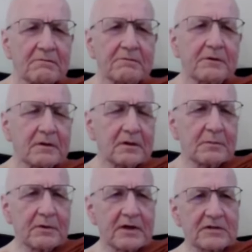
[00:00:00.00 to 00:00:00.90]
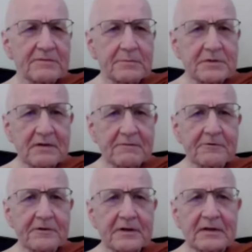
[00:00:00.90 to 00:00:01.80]
for the liberation from
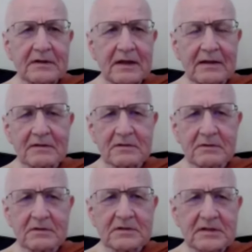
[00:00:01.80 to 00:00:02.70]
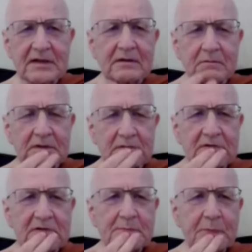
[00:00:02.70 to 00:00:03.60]
suffering and to understand
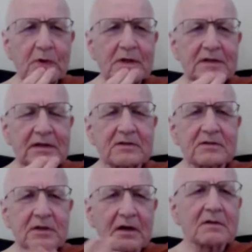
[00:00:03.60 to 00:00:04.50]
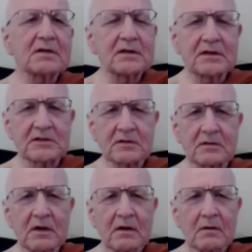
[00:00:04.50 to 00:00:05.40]
what this pointing to the
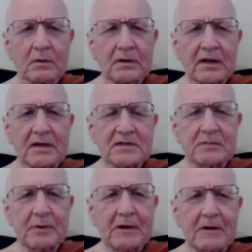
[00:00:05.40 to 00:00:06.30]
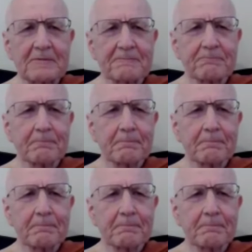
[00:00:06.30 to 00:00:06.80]
unconditioned, what that's about.